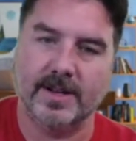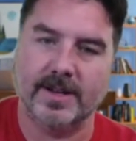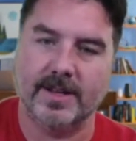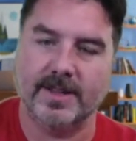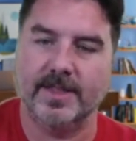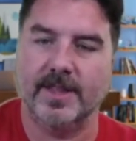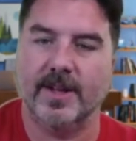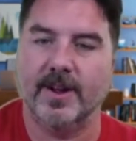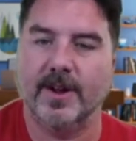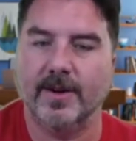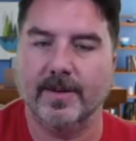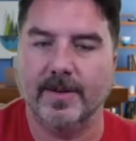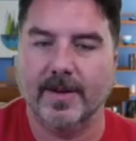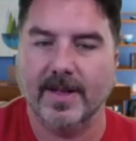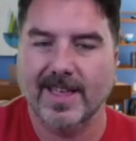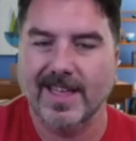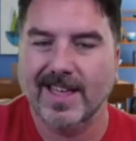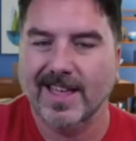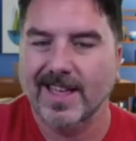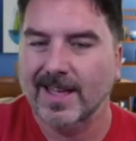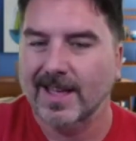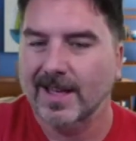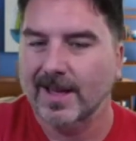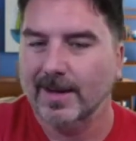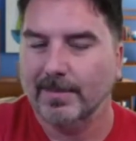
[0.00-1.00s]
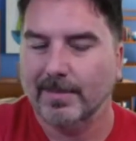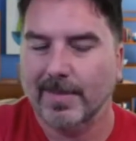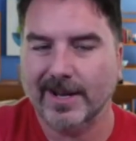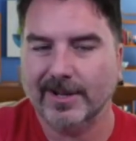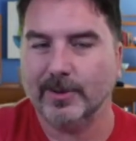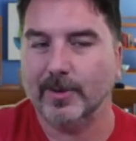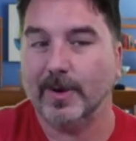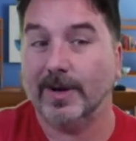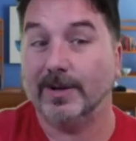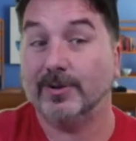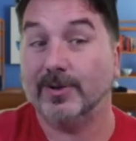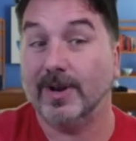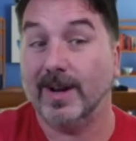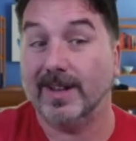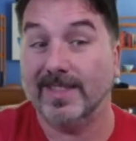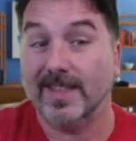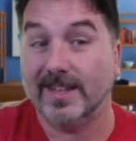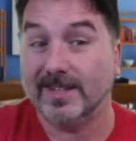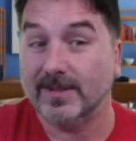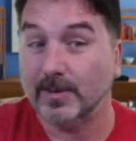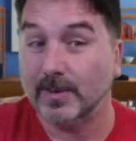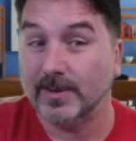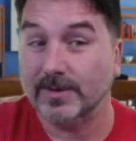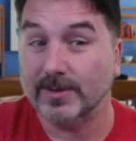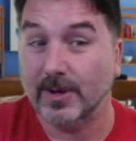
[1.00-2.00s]
there. Mind you, I tried that
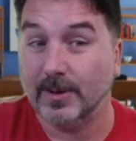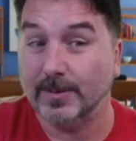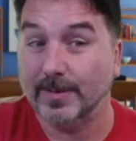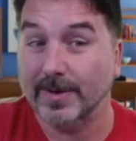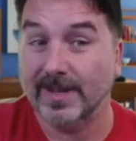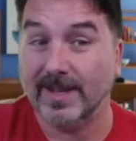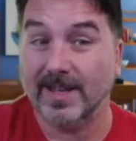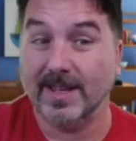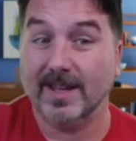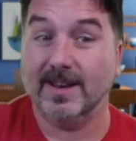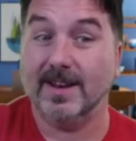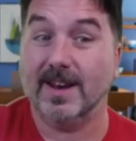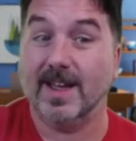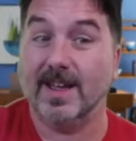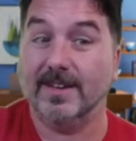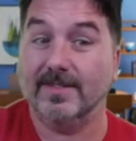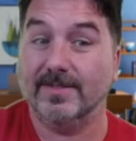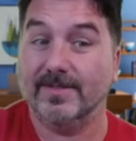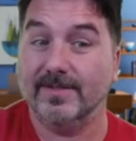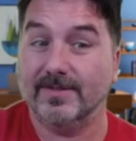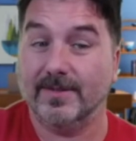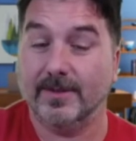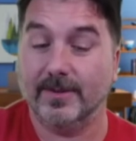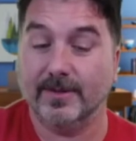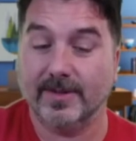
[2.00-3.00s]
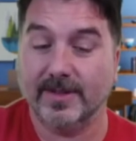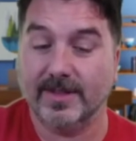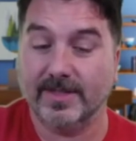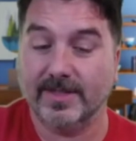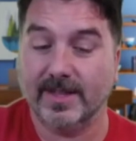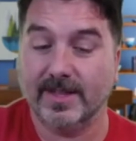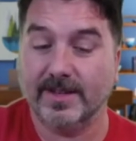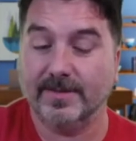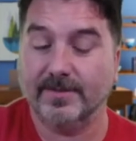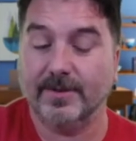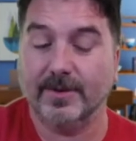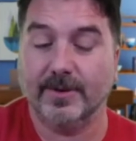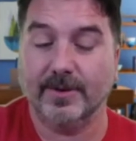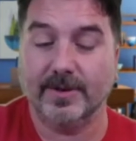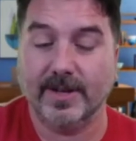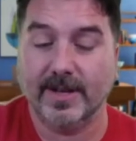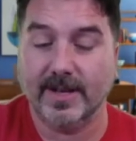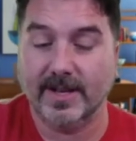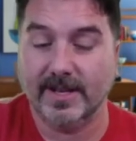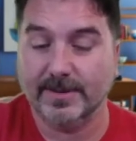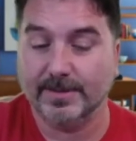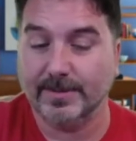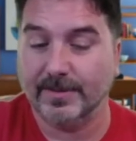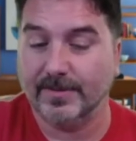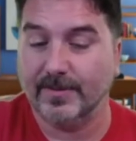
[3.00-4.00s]
Swiss Army key knife, or the thing for your
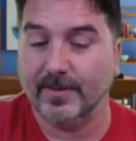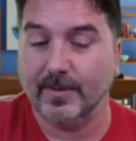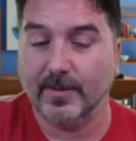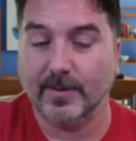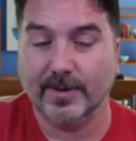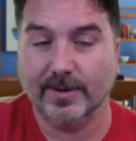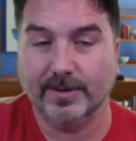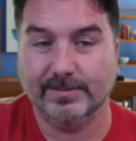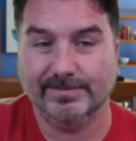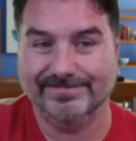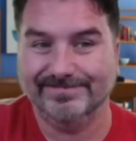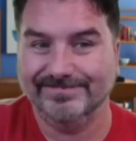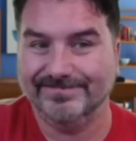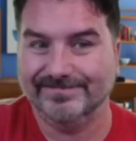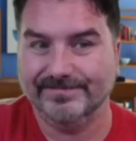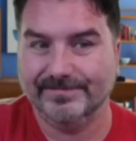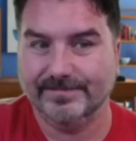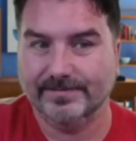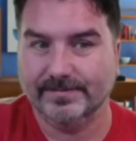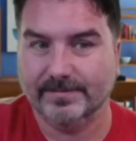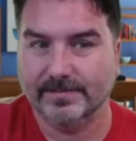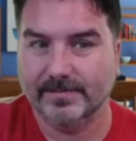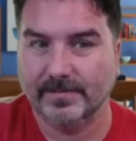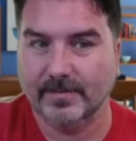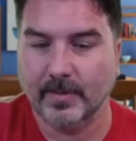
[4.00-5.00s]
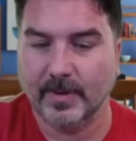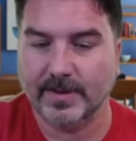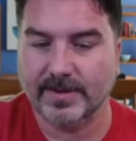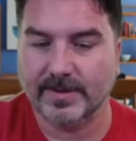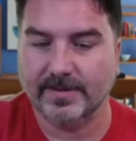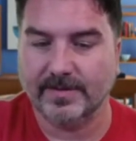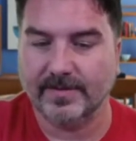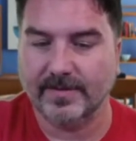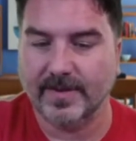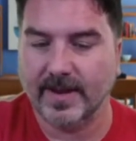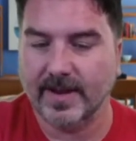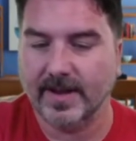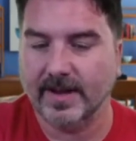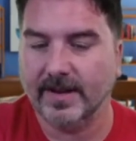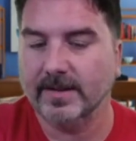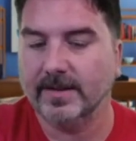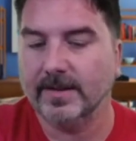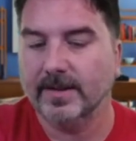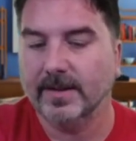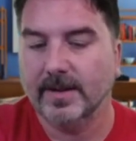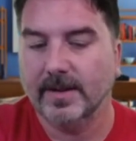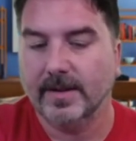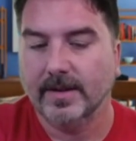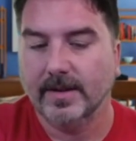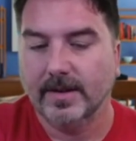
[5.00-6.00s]
keys, before. Wasn't a fan.
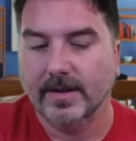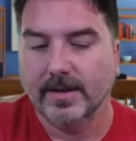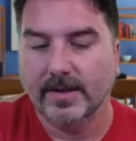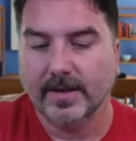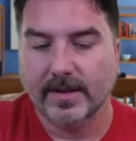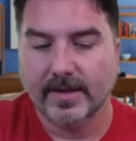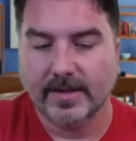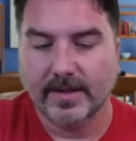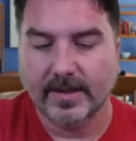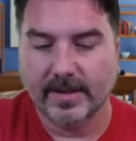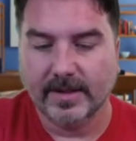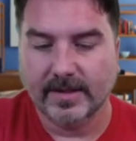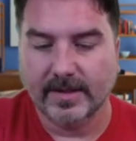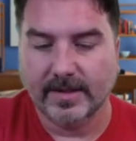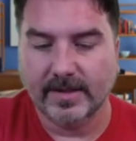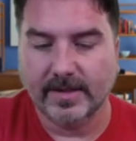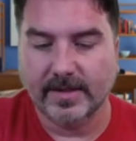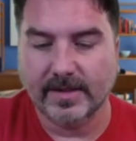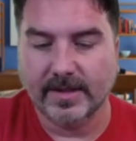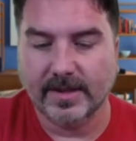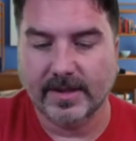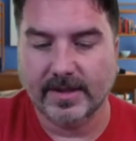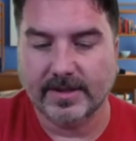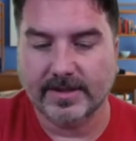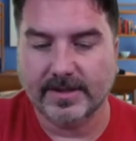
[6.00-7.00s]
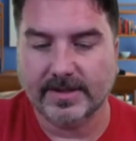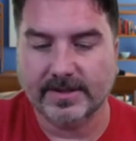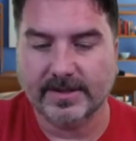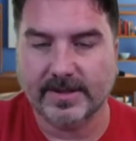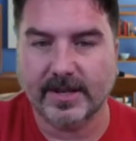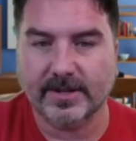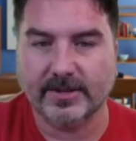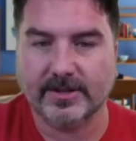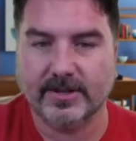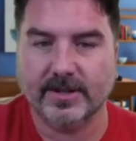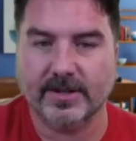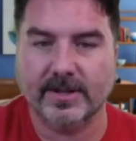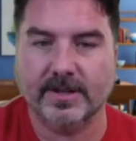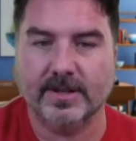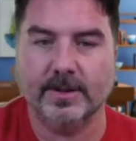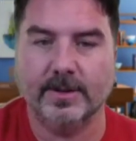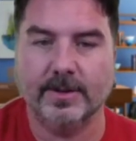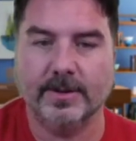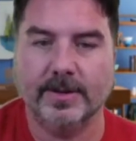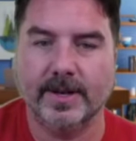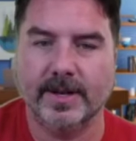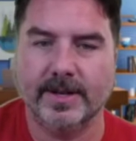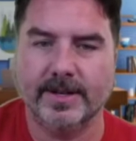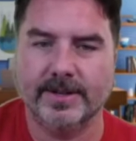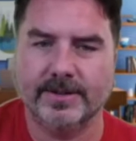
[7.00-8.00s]
I think this is actually a little
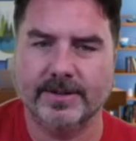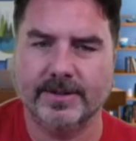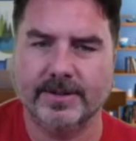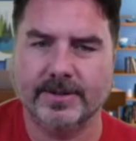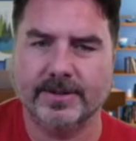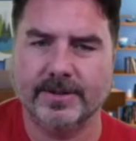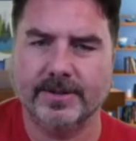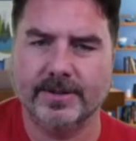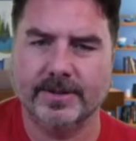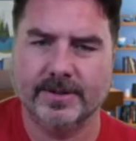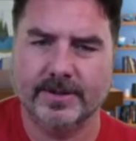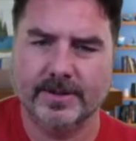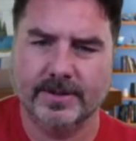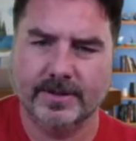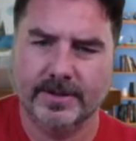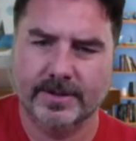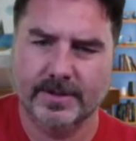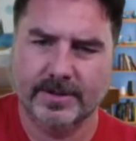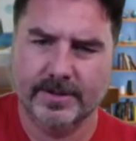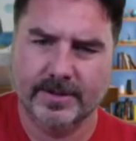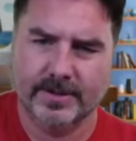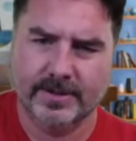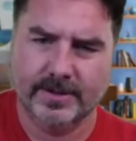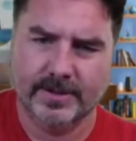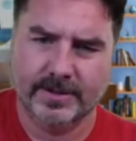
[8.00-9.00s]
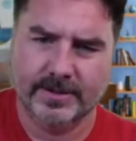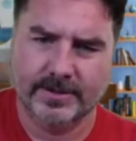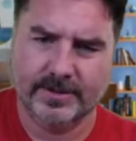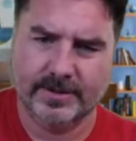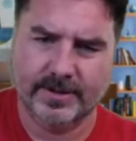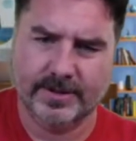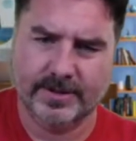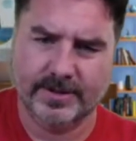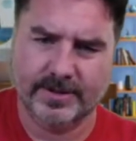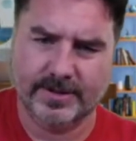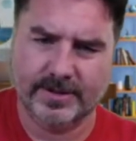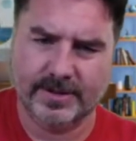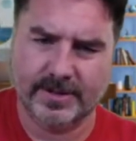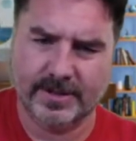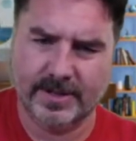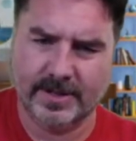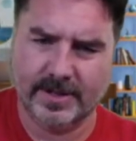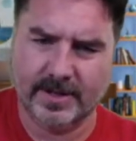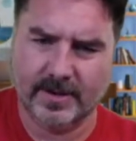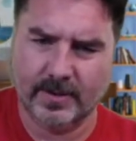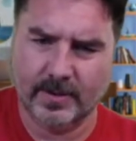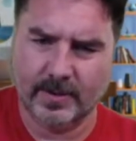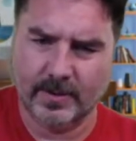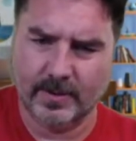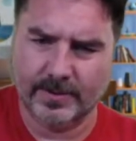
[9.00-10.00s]
nicer. As you can see, it
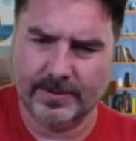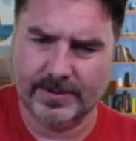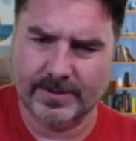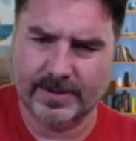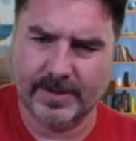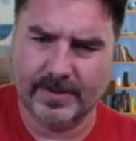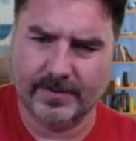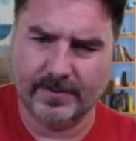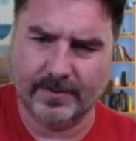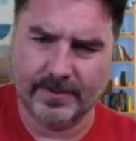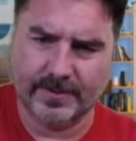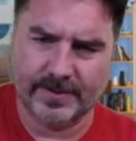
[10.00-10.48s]
holds different